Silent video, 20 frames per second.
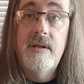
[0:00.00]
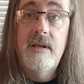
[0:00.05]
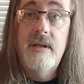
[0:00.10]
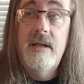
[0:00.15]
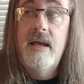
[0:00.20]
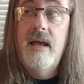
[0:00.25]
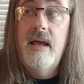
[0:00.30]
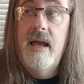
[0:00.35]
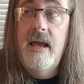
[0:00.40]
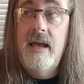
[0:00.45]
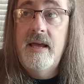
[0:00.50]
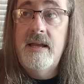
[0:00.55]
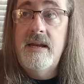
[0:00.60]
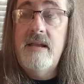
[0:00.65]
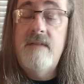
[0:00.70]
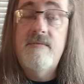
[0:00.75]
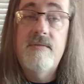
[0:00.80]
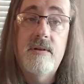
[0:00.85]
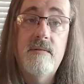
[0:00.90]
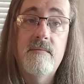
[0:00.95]
and
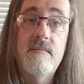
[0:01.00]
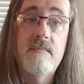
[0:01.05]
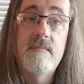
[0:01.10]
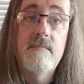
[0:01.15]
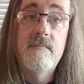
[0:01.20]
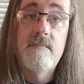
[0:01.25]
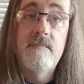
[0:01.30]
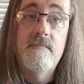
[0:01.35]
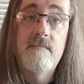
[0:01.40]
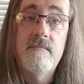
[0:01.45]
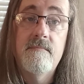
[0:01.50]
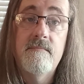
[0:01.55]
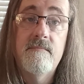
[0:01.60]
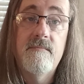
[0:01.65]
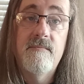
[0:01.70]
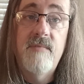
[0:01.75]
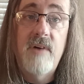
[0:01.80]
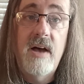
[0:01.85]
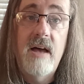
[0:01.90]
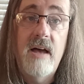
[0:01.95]
even
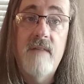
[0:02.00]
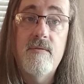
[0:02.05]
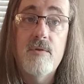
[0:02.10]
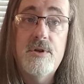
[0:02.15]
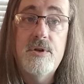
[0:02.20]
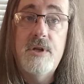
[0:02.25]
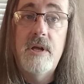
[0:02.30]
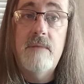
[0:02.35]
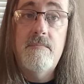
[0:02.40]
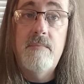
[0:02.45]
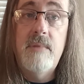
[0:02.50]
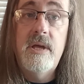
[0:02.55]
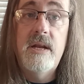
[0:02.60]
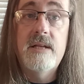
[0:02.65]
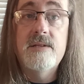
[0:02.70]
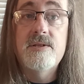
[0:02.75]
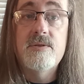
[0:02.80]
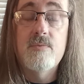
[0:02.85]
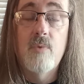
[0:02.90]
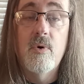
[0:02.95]
5 or 10
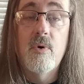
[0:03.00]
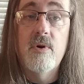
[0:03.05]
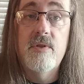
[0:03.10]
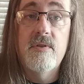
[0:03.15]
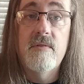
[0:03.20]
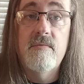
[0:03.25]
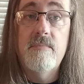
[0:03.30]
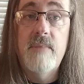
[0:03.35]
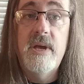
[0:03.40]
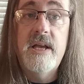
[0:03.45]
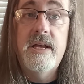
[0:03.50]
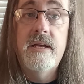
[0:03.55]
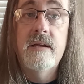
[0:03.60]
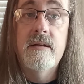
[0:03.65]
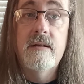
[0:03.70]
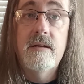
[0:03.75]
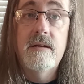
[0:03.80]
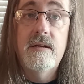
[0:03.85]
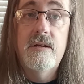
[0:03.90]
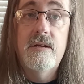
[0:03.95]
minutes worth of me
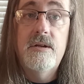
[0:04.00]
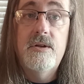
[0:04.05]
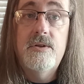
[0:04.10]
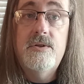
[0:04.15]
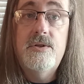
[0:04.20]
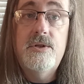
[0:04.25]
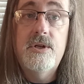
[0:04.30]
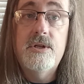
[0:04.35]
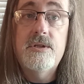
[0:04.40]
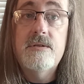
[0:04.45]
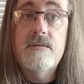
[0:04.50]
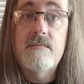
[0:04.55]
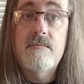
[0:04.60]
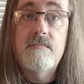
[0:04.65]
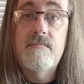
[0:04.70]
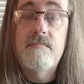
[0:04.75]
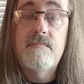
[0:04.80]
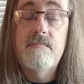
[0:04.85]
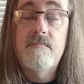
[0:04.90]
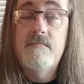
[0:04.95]
just
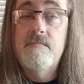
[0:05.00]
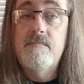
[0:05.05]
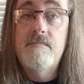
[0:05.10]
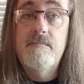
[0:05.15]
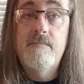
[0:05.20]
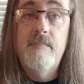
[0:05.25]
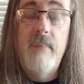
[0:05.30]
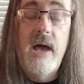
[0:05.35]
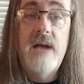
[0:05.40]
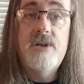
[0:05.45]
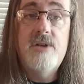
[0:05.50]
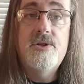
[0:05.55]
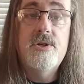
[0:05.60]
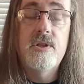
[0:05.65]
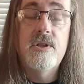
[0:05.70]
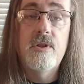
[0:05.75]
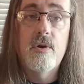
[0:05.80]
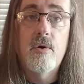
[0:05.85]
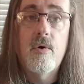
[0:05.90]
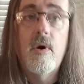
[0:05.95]
bashing the
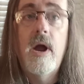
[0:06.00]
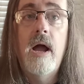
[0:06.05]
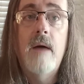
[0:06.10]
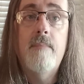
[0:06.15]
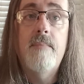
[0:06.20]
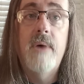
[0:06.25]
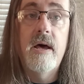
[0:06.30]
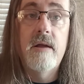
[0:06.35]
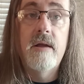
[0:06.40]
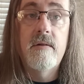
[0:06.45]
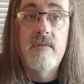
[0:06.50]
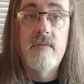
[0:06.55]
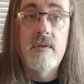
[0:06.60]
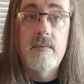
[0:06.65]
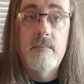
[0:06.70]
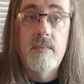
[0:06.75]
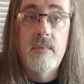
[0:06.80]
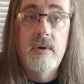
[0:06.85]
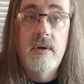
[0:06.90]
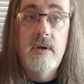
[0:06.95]
crap out of them,
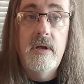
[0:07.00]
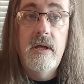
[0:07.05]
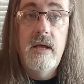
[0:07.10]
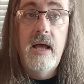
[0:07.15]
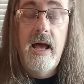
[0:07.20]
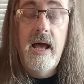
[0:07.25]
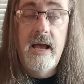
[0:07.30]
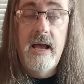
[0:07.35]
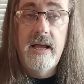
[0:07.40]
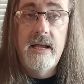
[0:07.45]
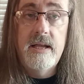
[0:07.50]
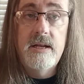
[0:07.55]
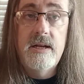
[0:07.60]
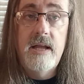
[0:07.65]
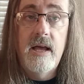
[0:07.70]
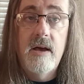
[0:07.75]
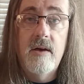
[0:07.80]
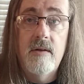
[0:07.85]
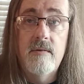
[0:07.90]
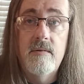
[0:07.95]
hacking
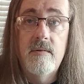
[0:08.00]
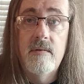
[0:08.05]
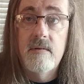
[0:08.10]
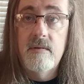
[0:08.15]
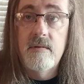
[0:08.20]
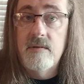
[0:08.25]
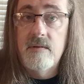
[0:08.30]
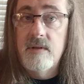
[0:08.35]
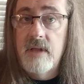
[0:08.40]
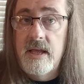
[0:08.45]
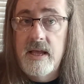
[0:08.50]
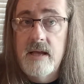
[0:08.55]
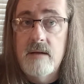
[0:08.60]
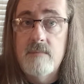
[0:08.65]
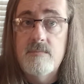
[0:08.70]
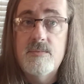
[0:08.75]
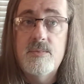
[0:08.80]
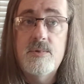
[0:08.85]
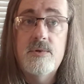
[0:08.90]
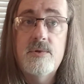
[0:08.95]
down
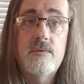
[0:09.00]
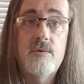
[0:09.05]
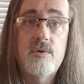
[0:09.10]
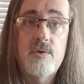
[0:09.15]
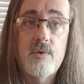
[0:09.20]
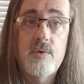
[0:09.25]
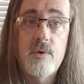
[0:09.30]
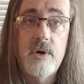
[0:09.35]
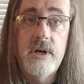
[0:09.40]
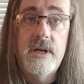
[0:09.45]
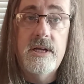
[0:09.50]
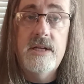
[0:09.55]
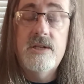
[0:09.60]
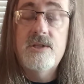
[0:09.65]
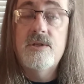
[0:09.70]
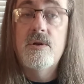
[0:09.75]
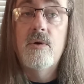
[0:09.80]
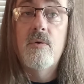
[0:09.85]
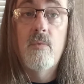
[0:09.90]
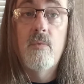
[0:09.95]
limbs, trees,
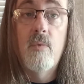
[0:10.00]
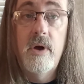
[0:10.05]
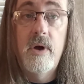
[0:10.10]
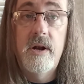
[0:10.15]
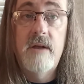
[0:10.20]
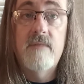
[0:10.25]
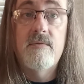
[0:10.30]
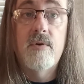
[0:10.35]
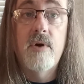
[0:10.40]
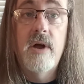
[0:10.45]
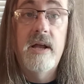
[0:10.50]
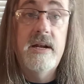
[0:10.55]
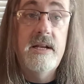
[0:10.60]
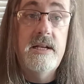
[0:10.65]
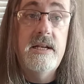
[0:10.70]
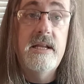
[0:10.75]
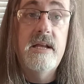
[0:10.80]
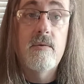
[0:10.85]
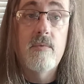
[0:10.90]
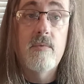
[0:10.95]
whatever I need to
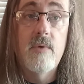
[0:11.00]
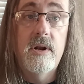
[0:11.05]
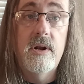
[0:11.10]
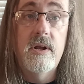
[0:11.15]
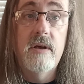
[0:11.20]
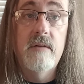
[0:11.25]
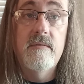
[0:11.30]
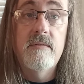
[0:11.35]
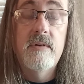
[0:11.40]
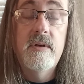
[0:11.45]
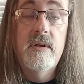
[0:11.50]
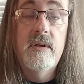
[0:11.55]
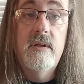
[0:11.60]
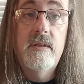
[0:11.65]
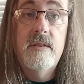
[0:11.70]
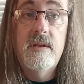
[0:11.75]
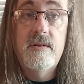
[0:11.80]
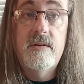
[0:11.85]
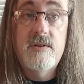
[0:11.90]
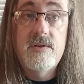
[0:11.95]
get rid of
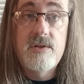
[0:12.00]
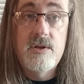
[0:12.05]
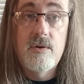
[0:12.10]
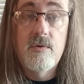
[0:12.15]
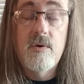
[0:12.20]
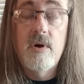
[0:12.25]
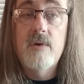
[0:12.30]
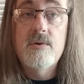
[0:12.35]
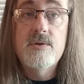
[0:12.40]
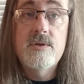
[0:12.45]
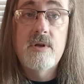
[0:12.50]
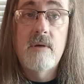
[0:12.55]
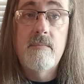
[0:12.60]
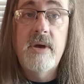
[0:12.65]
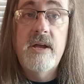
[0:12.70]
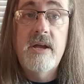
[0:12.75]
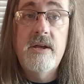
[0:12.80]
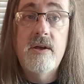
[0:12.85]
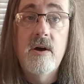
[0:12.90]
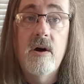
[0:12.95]
that is encroached on my
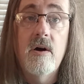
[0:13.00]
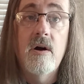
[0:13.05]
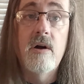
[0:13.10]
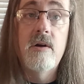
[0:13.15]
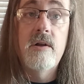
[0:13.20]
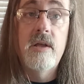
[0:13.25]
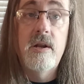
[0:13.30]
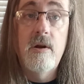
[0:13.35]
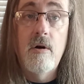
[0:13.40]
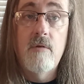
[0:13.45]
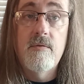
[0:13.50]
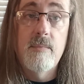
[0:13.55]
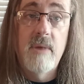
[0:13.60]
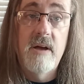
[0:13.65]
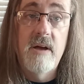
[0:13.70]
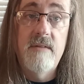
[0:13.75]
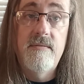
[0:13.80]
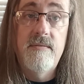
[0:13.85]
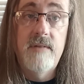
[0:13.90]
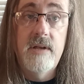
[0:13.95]
yard and over my
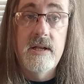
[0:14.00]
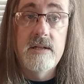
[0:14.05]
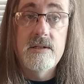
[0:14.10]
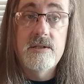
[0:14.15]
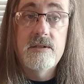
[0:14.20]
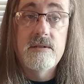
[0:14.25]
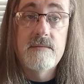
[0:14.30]
fence.